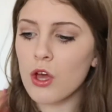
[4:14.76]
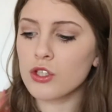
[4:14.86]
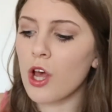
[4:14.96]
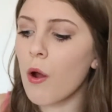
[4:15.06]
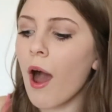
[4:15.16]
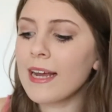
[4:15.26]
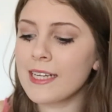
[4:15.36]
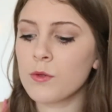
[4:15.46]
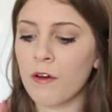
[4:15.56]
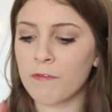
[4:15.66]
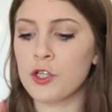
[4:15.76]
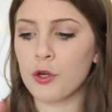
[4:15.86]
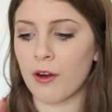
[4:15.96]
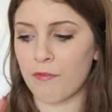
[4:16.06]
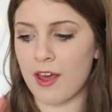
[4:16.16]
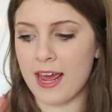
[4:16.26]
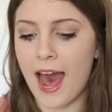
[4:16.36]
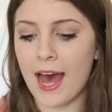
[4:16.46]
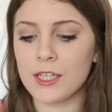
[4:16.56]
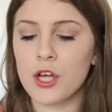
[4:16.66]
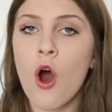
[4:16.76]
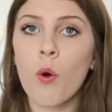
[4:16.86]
So I did one for geography, and